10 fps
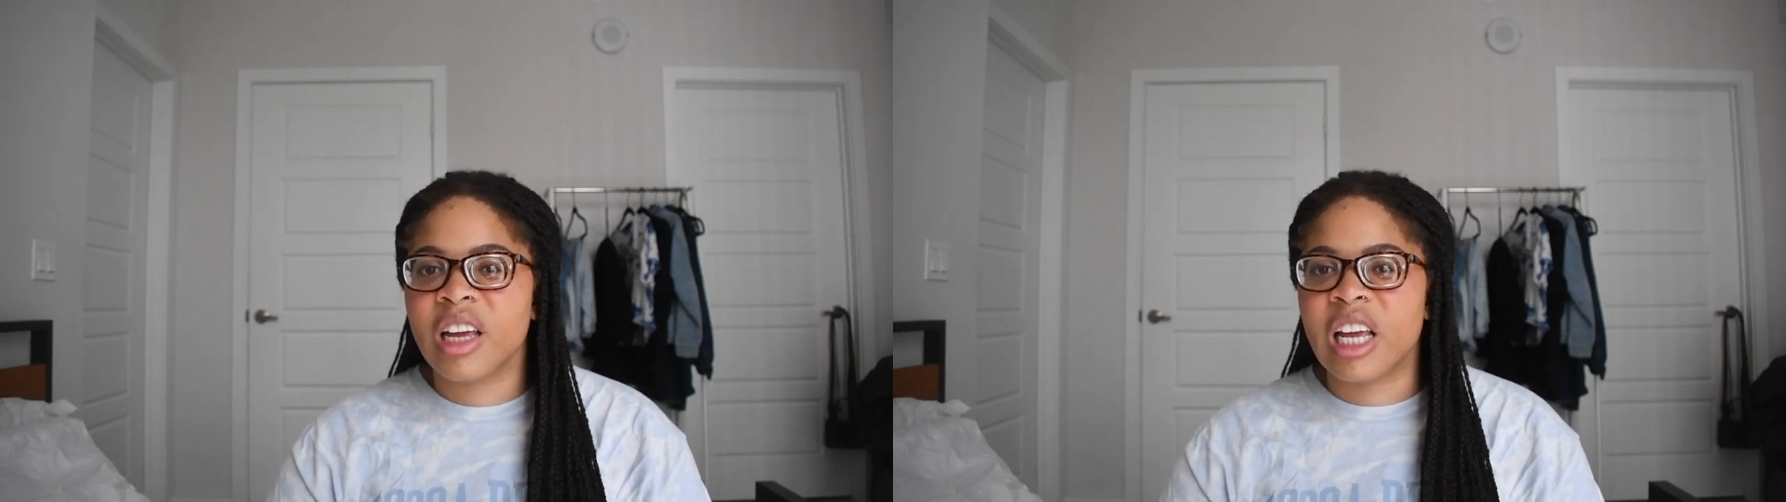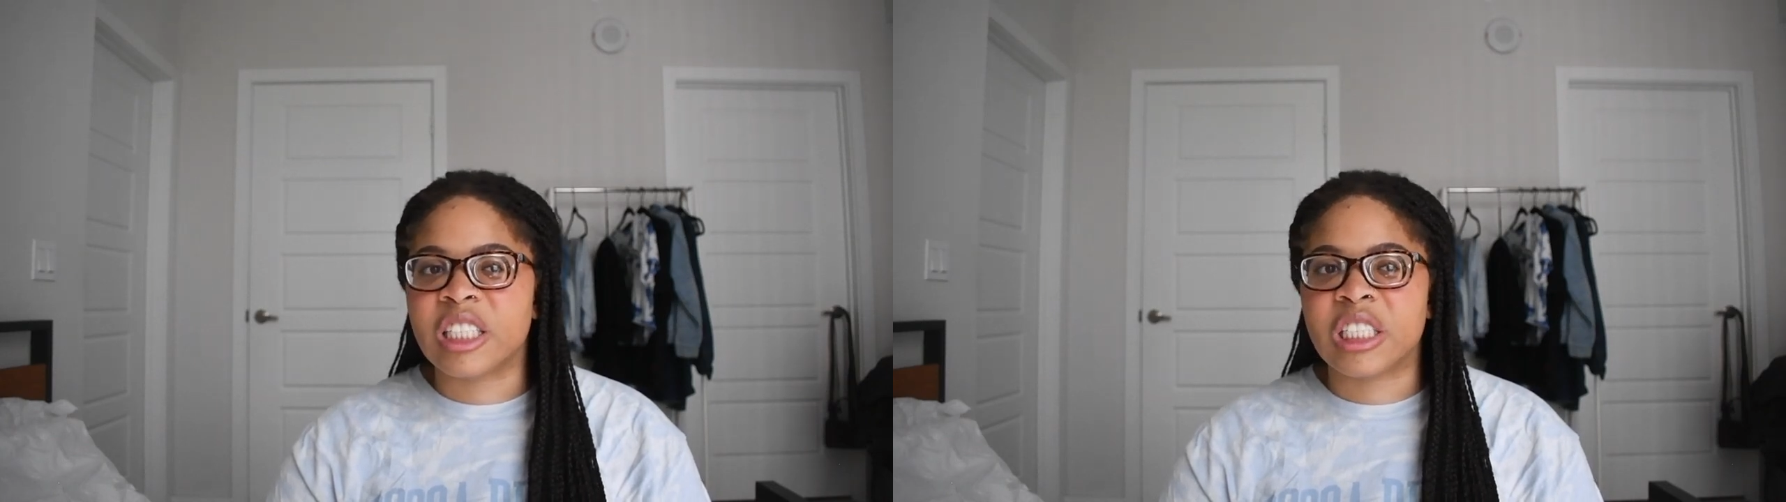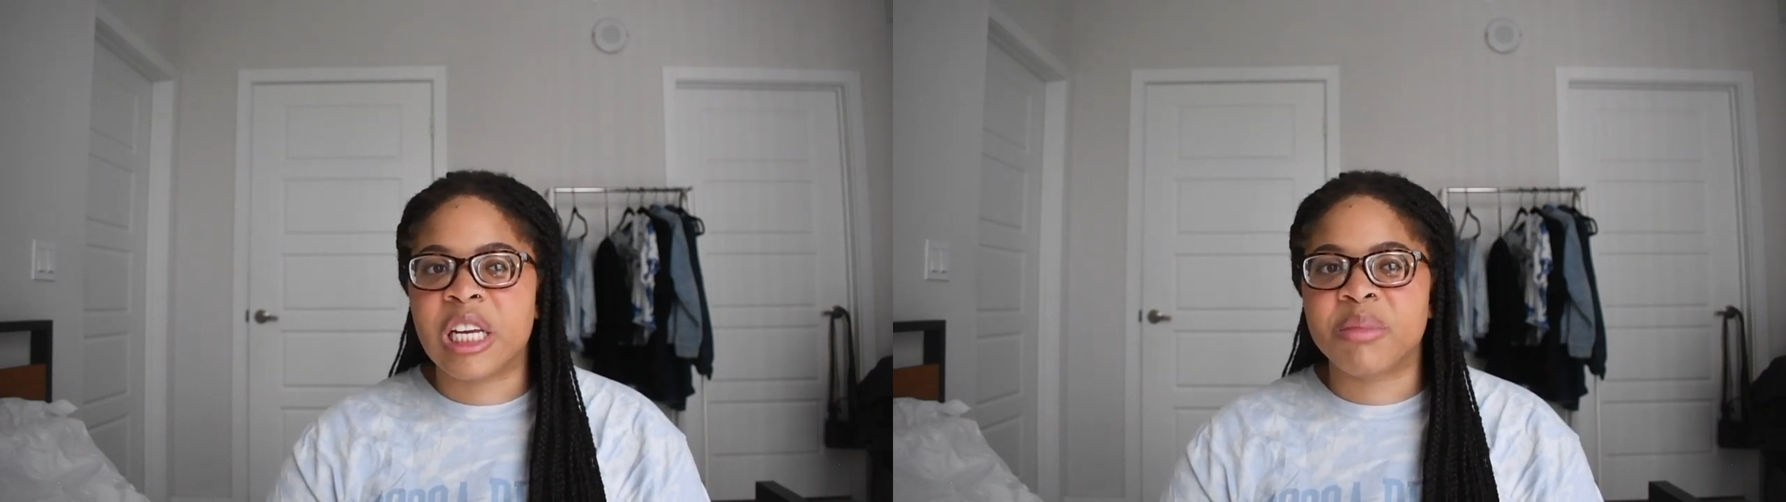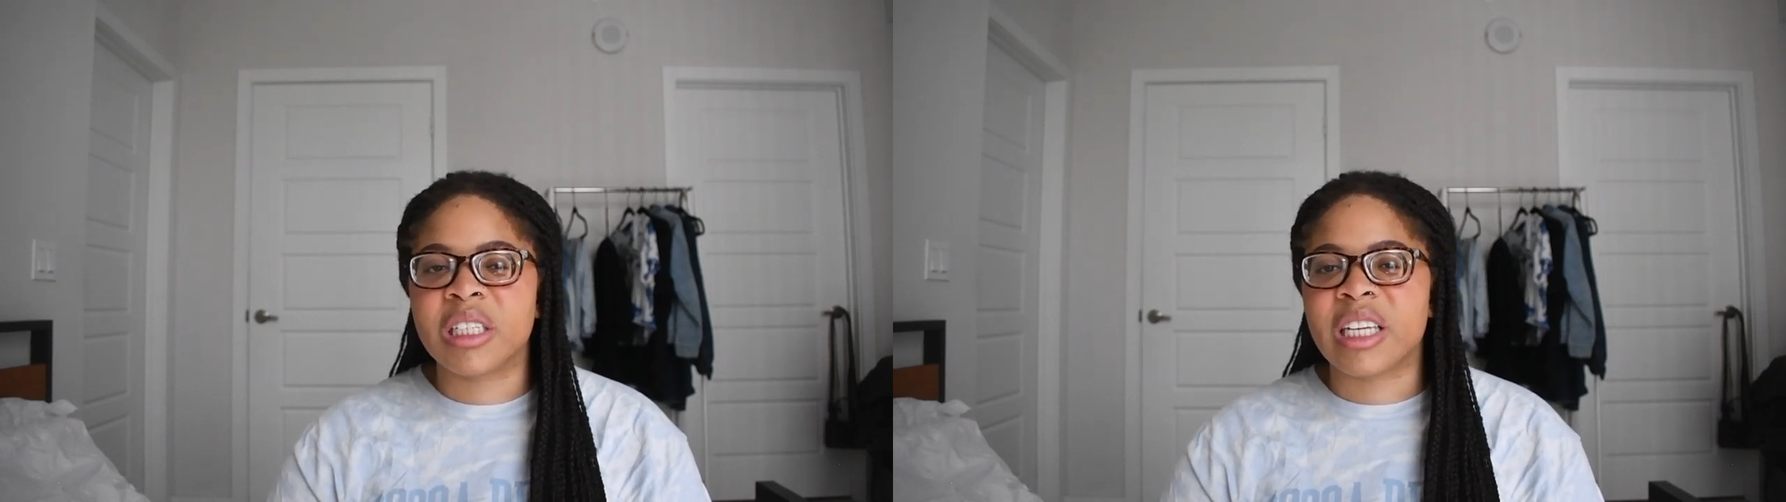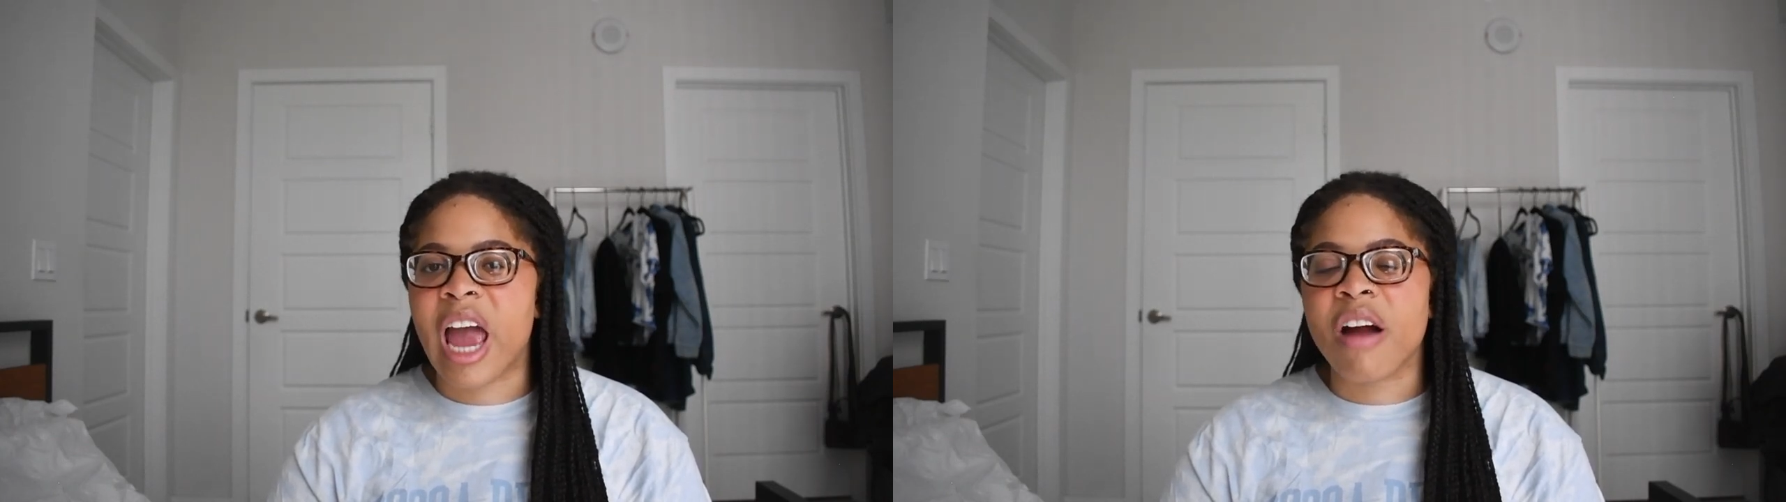It's seeped
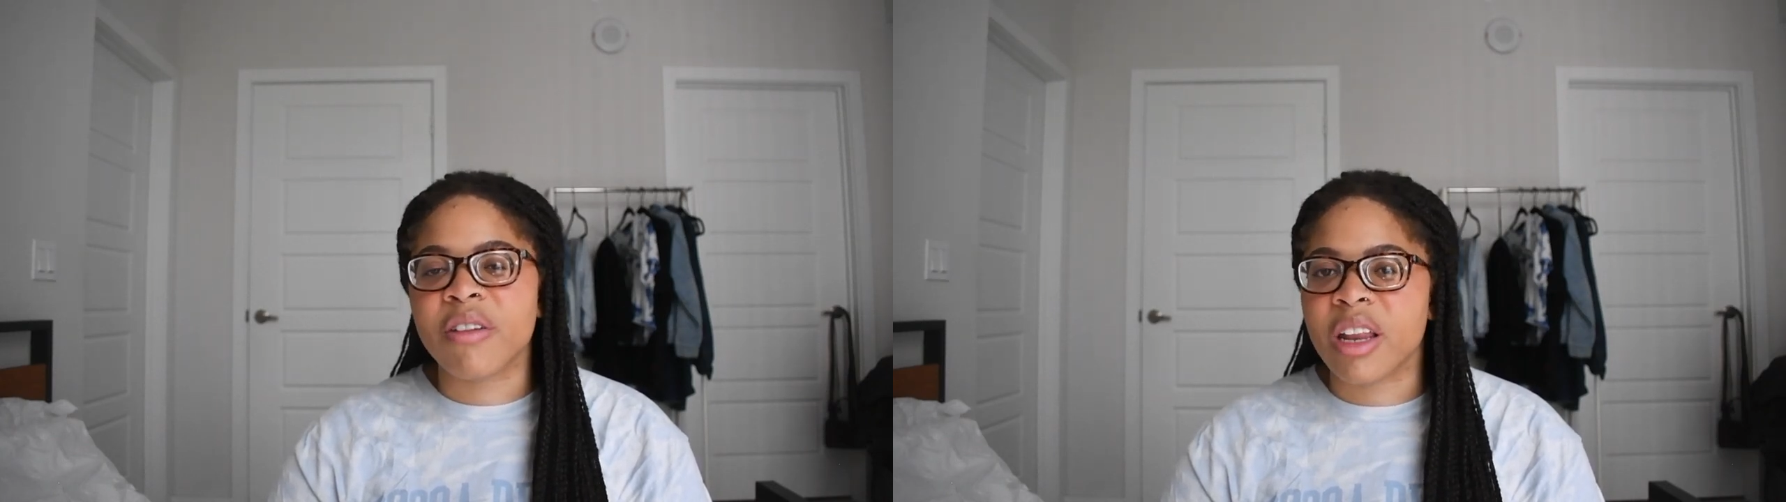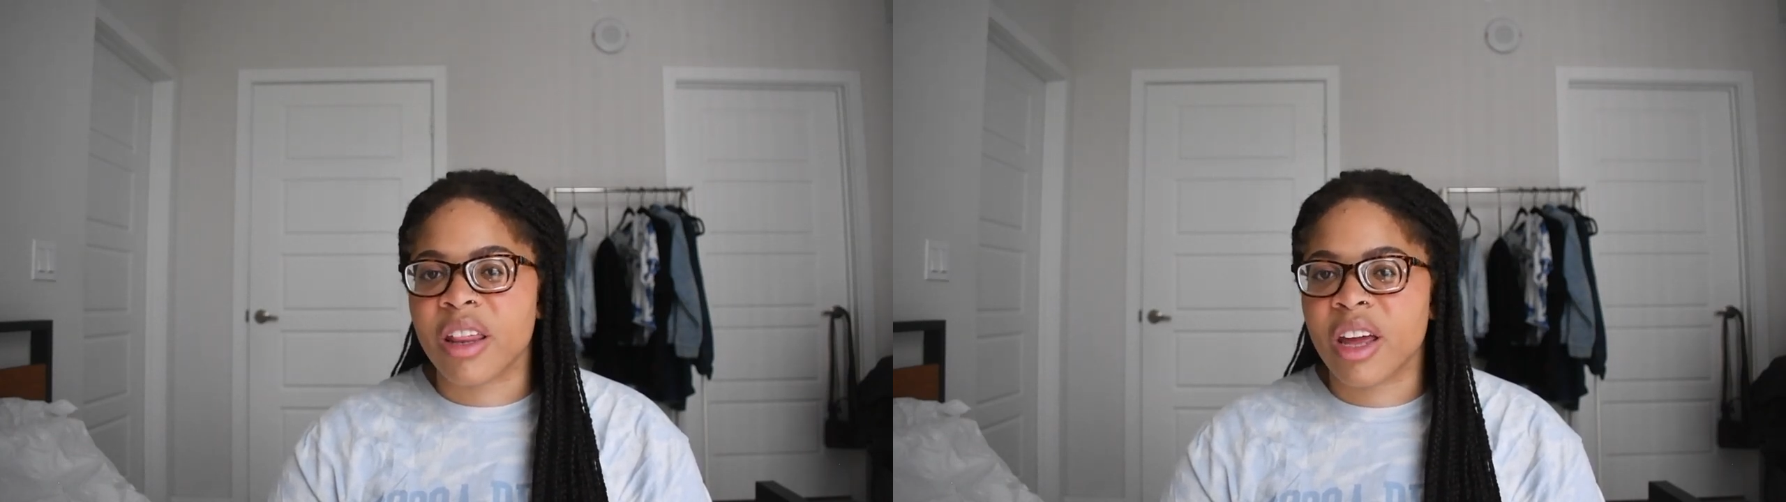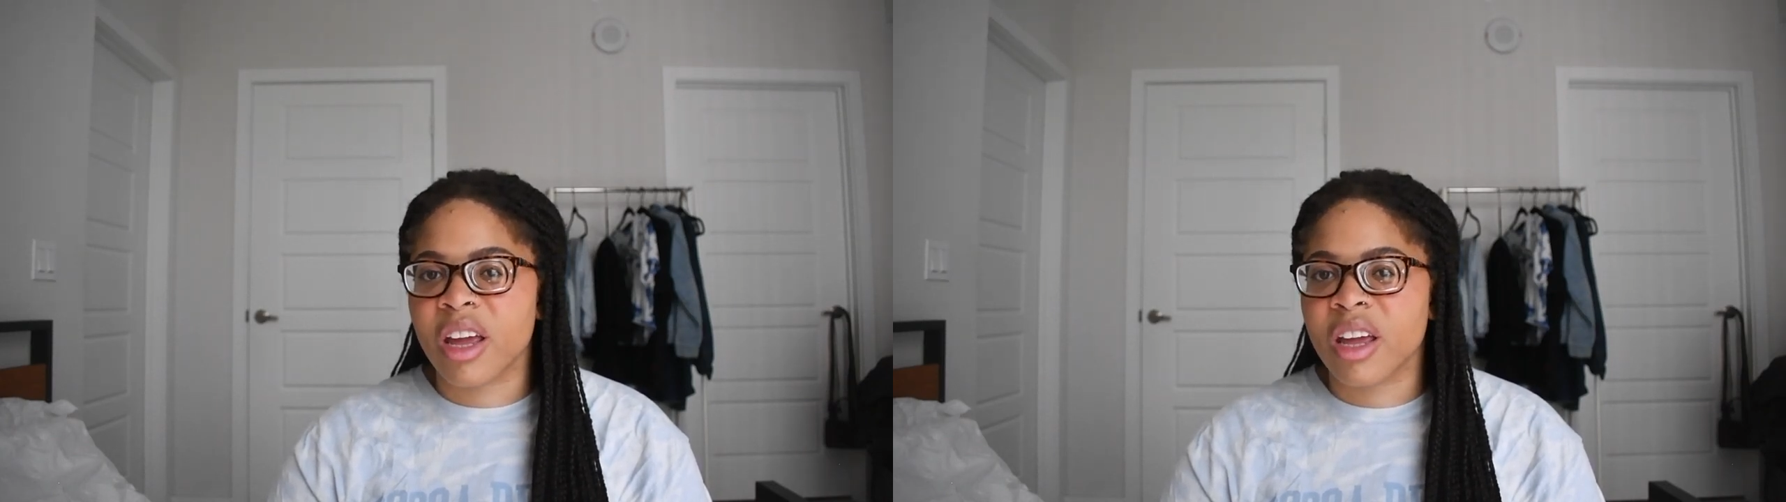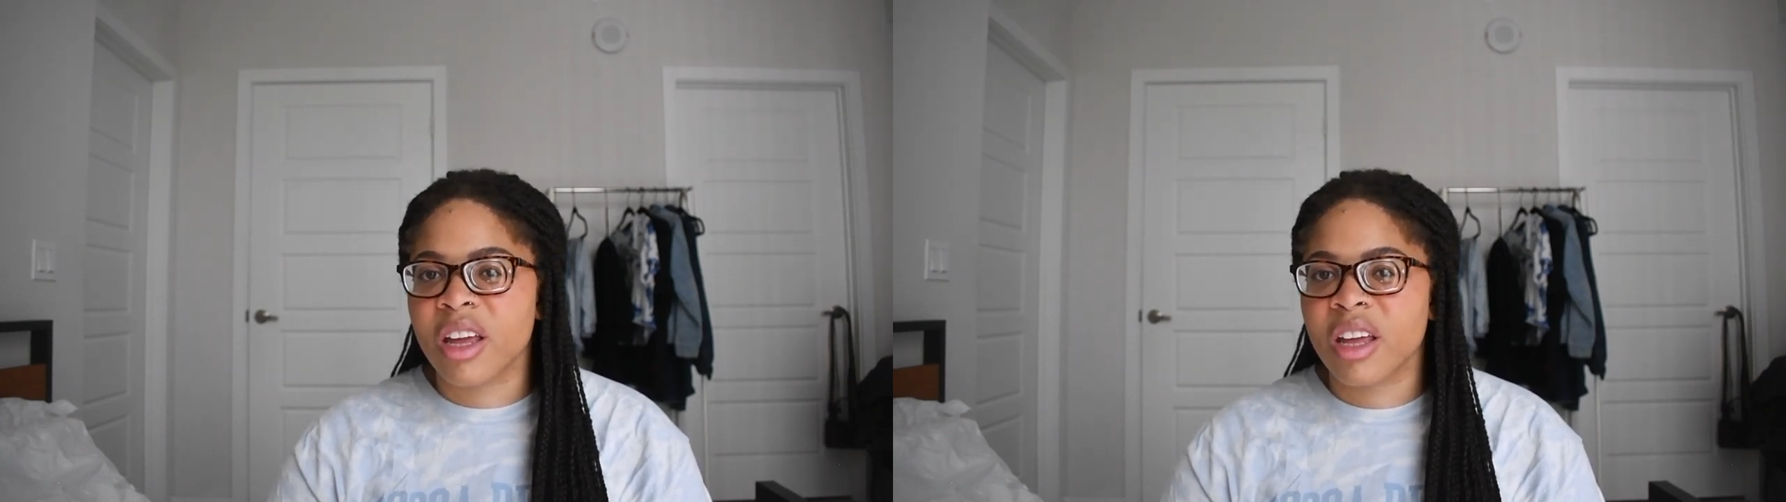into everything.